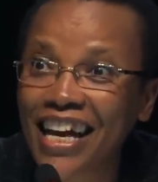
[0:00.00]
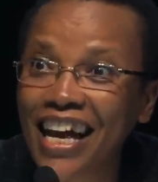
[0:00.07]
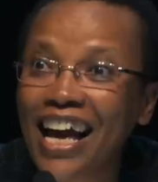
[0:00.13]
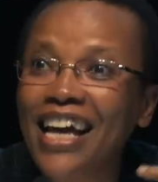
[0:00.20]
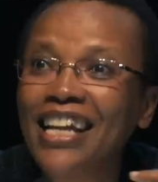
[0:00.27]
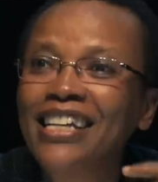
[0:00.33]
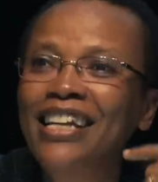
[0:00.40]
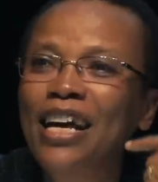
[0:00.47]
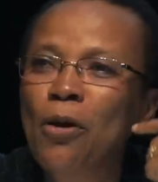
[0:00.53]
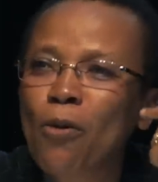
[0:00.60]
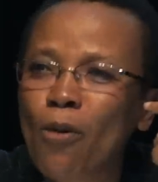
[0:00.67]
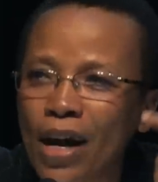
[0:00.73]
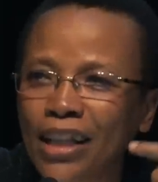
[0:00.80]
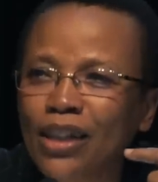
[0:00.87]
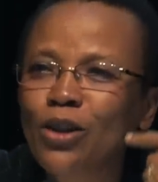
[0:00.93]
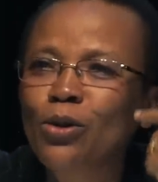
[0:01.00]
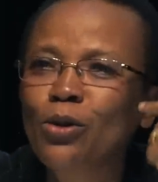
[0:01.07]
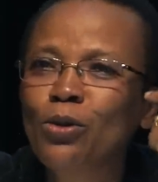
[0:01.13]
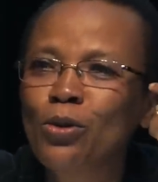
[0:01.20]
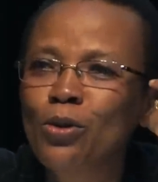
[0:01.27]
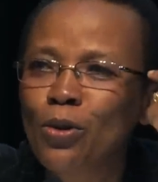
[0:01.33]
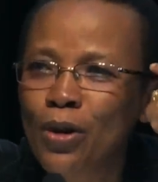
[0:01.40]
and they want
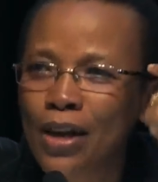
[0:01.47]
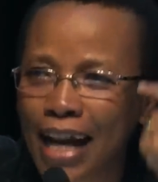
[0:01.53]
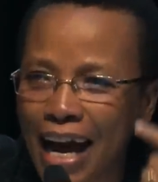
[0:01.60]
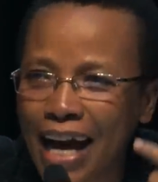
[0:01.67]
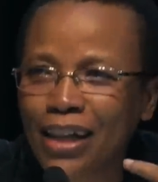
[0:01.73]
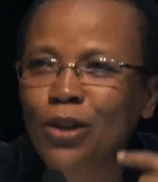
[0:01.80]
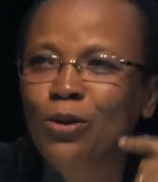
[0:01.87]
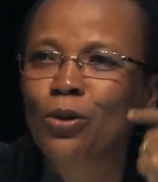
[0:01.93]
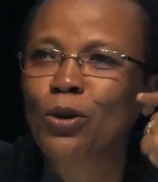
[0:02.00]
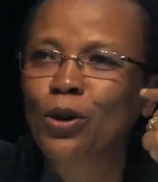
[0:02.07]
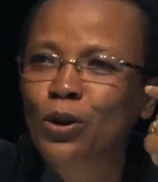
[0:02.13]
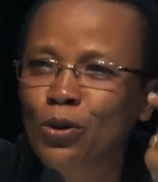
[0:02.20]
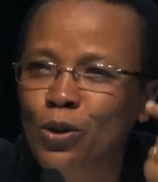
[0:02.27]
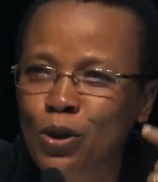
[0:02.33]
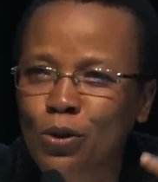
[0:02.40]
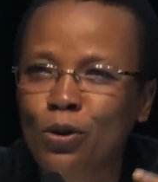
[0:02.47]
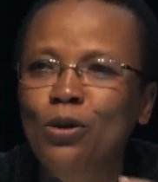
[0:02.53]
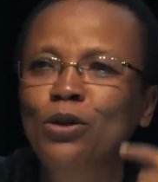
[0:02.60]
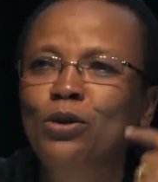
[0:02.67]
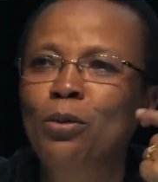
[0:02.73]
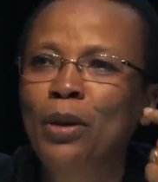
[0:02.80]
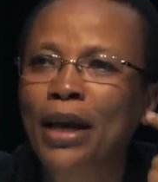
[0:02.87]
to learn to go to school
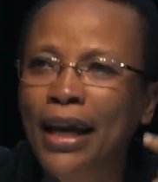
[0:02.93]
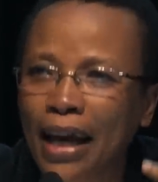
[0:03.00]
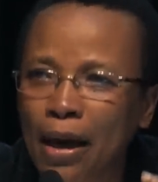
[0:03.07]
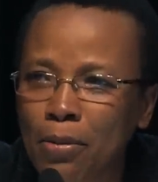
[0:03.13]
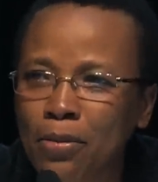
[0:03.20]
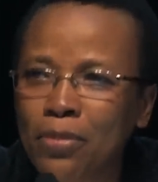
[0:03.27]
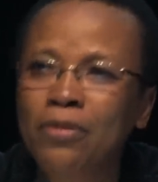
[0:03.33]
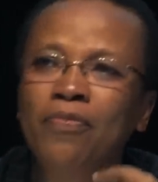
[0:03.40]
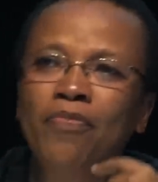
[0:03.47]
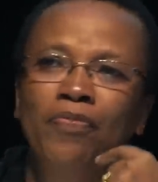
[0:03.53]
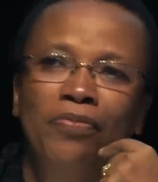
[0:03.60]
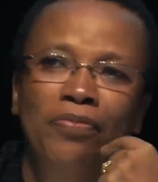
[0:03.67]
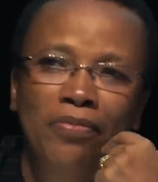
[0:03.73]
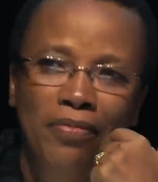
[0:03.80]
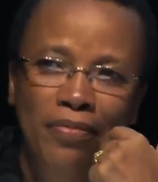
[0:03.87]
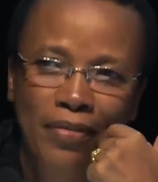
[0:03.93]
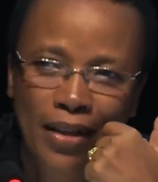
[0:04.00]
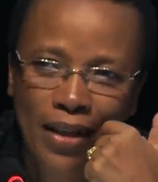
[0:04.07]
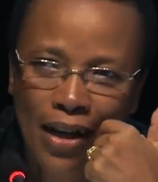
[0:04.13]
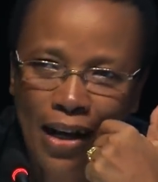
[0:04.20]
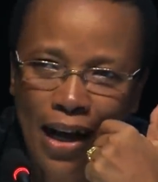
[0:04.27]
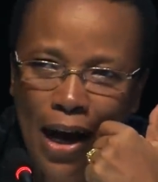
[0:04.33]
to become
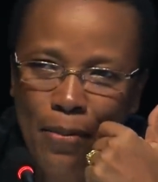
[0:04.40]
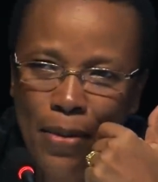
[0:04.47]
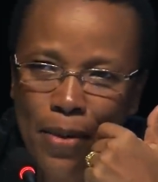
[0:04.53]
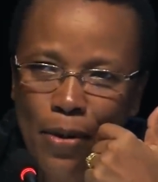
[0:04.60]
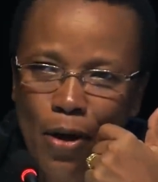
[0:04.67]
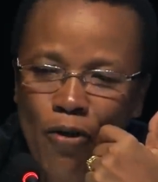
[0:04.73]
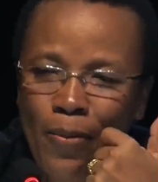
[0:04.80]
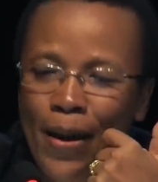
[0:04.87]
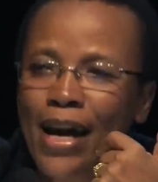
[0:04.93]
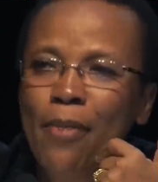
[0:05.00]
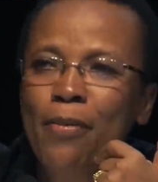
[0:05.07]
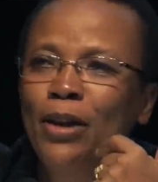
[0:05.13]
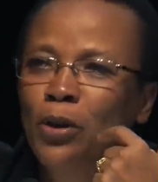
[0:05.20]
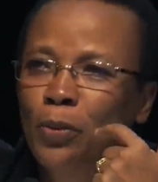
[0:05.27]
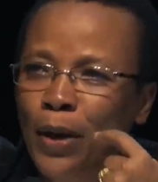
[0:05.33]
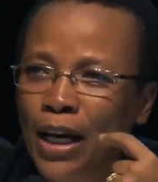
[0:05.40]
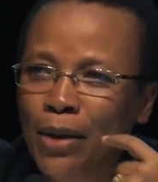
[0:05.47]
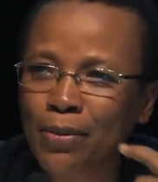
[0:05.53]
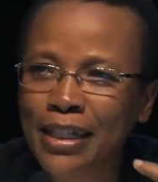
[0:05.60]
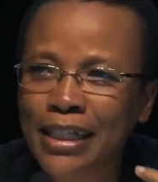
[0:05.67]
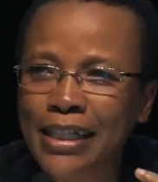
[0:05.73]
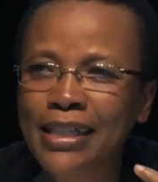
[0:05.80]
a member of Parliament, to
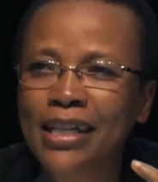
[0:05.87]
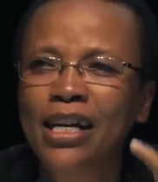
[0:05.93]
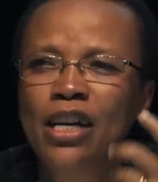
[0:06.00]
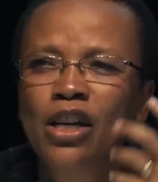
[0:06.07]
become this.